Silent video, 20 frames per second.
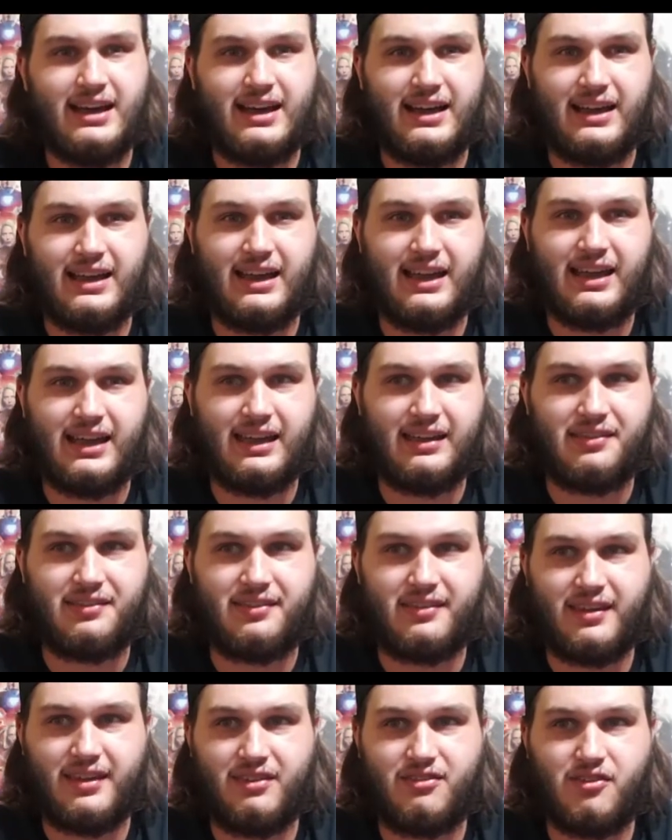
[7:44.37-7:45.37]
Like,
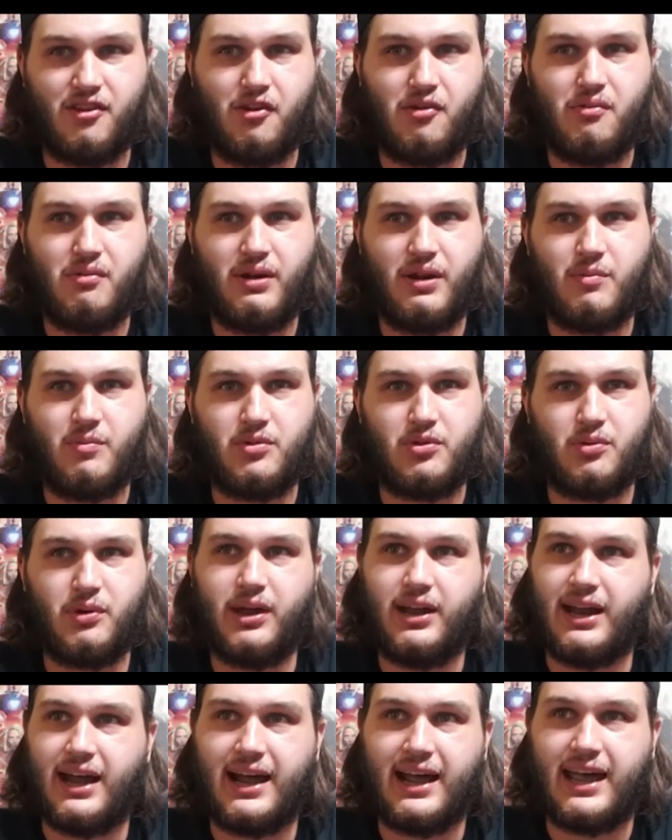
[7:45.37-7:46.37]
it's so in
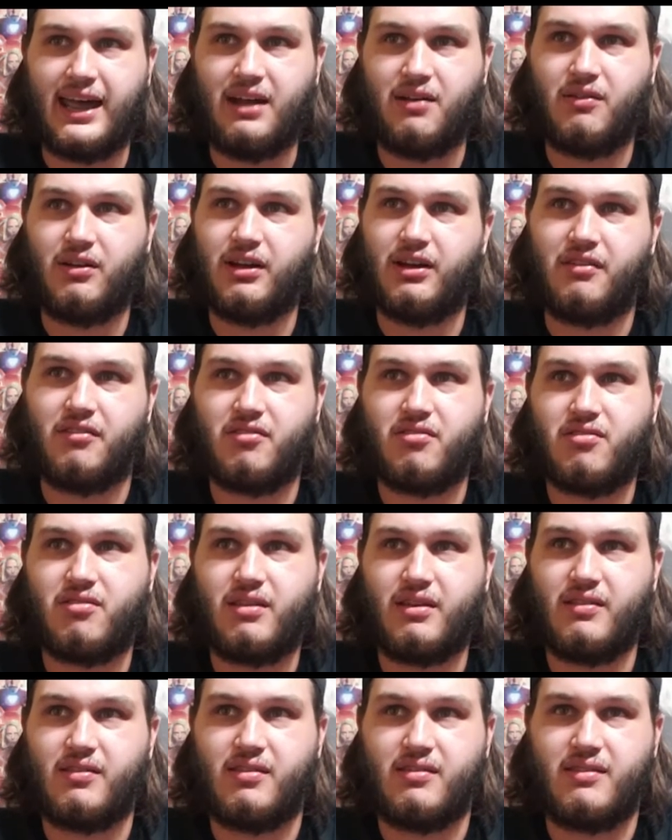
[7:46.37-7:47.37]
between, I can't really
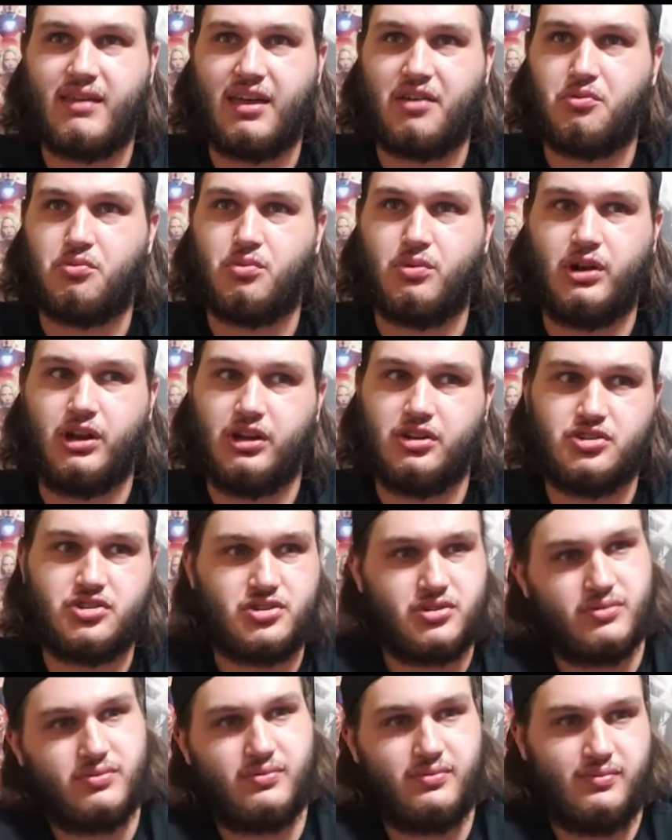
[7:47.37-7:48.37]
distinguish the taste between
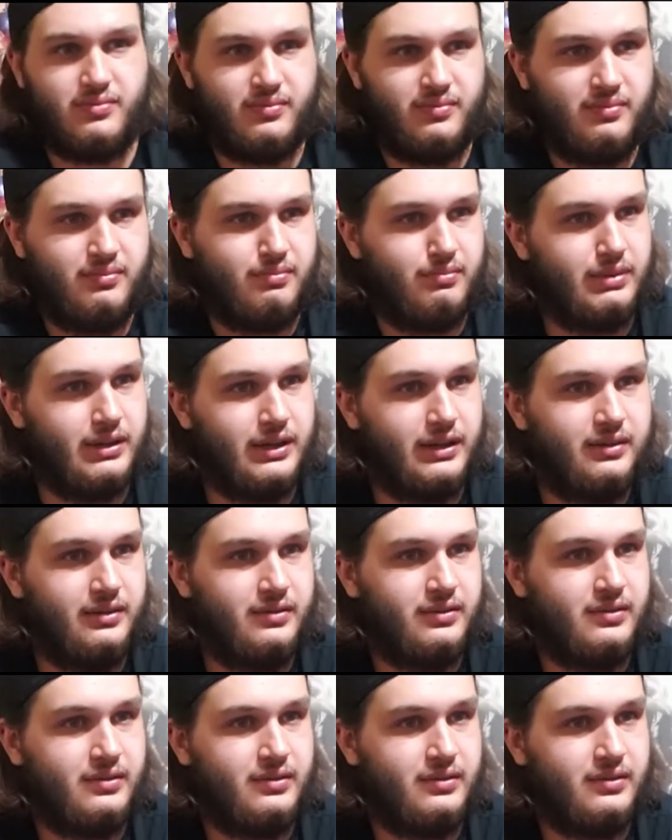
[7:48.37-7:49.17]
each. But